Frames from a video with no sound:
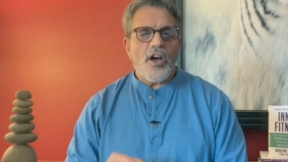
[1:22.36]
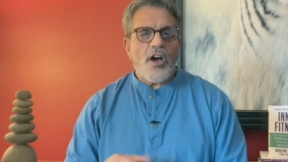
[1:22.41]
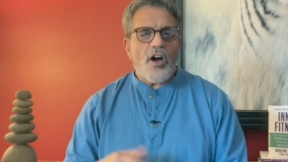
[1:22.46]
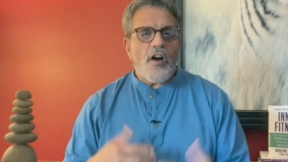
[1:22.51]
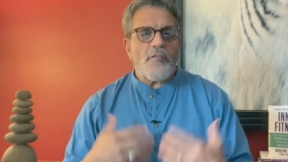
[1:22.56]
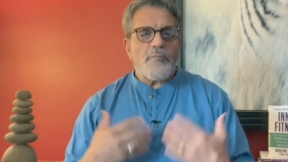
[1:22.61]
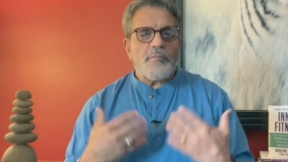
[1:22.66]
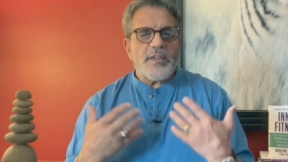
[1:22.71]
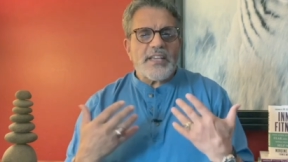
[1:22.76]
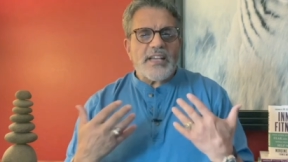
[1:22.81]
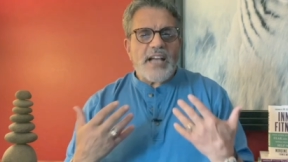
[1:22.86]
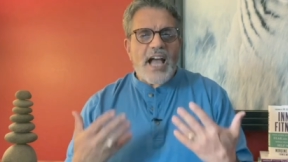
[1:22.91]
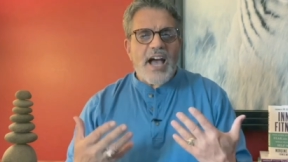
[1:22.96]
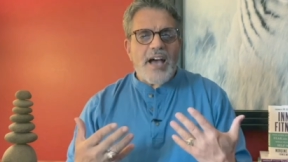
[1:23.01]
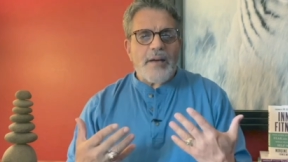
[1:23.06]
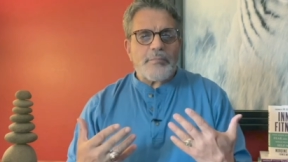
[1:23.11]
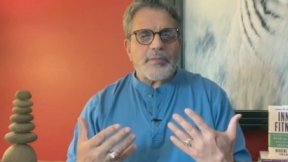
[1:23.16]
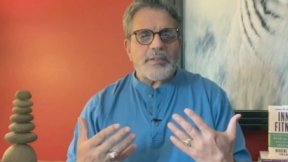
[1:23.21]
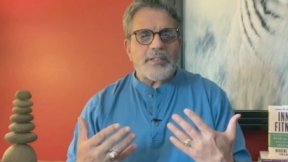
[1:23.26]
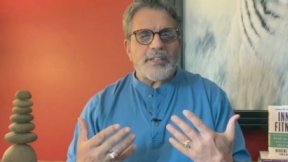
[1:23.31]
of being
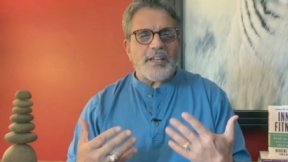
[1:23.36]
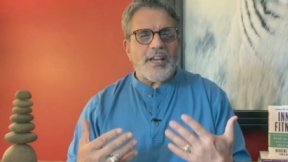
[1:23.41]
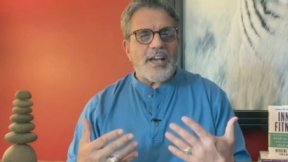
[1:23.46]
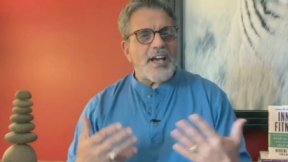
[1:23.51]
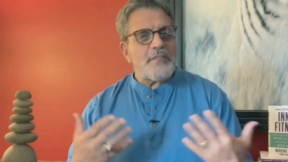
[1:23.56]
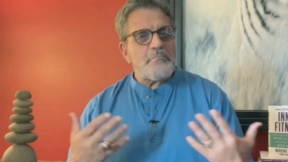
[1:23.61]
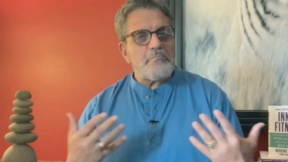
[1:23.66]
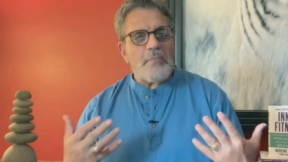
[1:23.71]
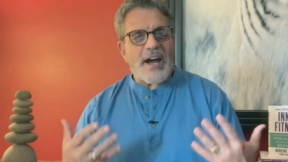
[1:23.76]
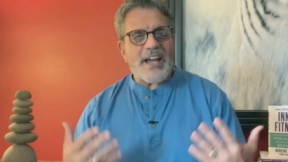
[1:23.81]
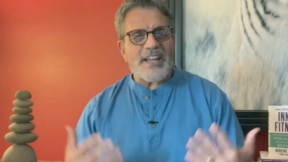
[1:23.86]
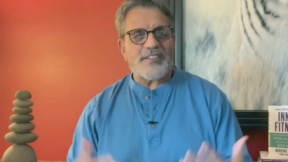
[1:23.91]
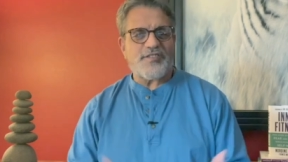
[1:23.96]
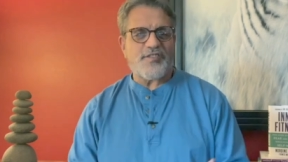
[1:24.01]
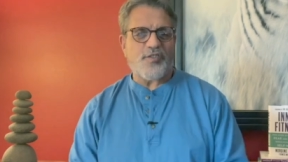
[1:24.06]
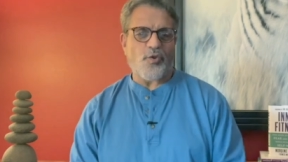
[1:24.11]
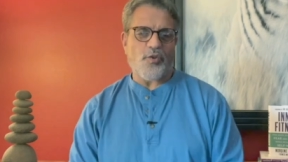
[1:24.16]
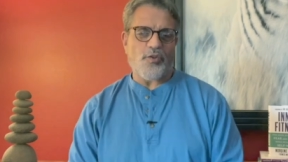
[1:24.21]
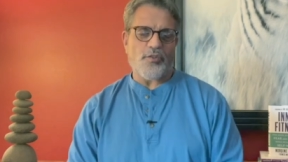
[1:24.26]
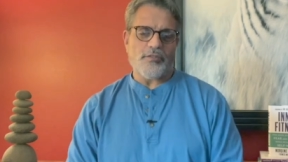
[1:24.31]
happy and
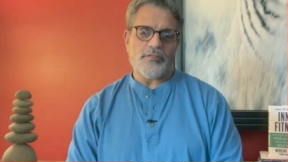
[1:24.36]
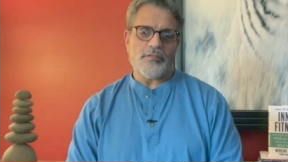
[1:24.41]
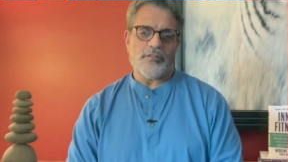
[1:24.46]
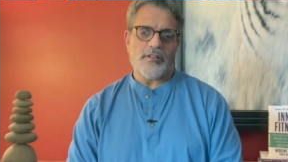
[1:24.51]
mindful.